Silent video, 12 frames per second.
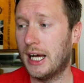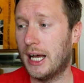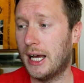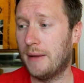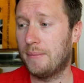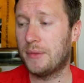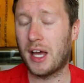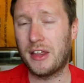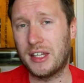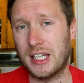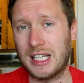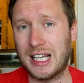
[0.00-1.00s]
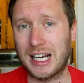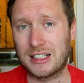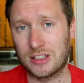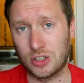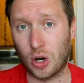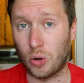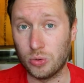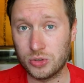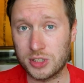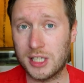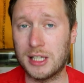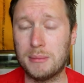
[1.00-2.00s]
I think they lacked
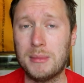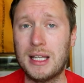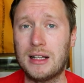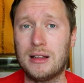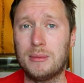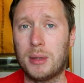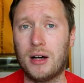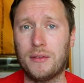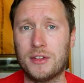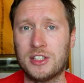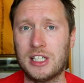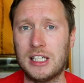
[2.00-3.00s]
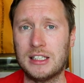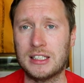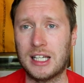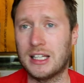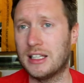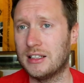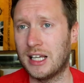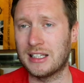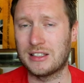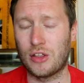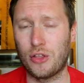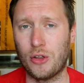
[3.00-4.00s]
goals in the middle part of the season and the
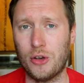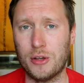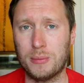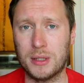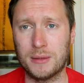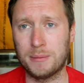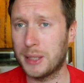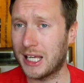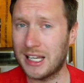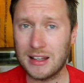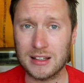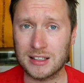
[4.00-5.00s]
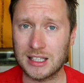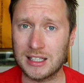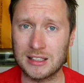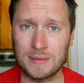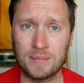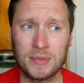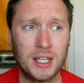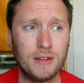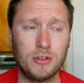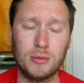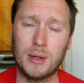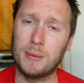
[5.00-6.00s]
last third. But the beginning of the season,
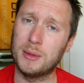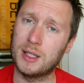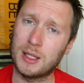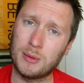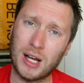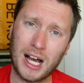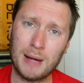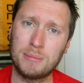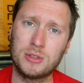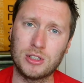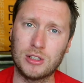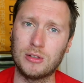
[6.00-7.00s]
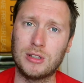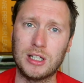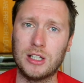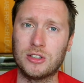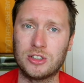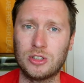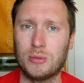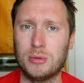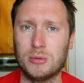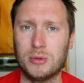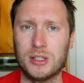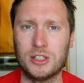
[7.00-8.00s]
if you remember, they were absolutely
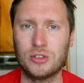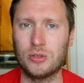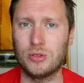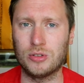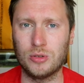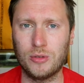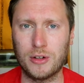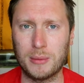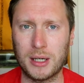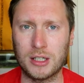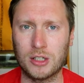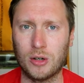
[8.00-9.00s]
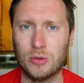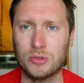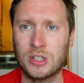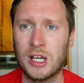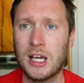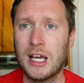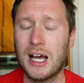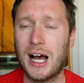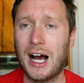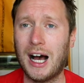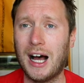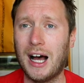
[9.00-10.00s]
unstoppable. They scored an awful amount of goals.
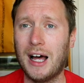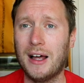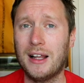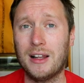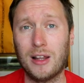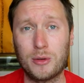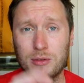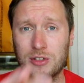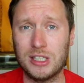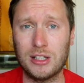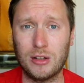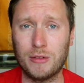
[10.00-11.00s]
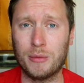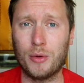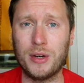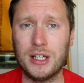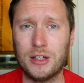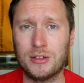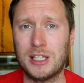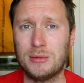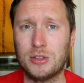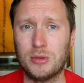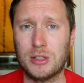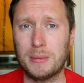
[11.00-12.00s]
Like we've seen a lot of Mourinho
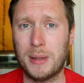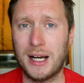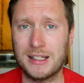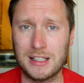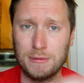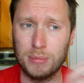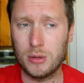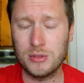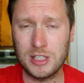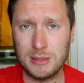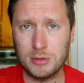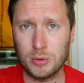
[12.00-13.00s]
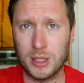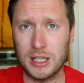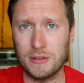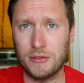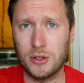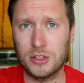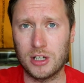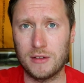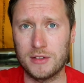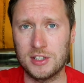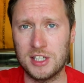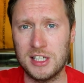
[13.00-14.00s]
teams do in the past, they've blown teams away in the first
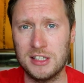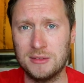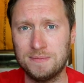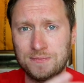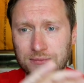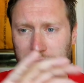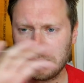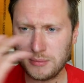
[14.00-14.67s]
half of the season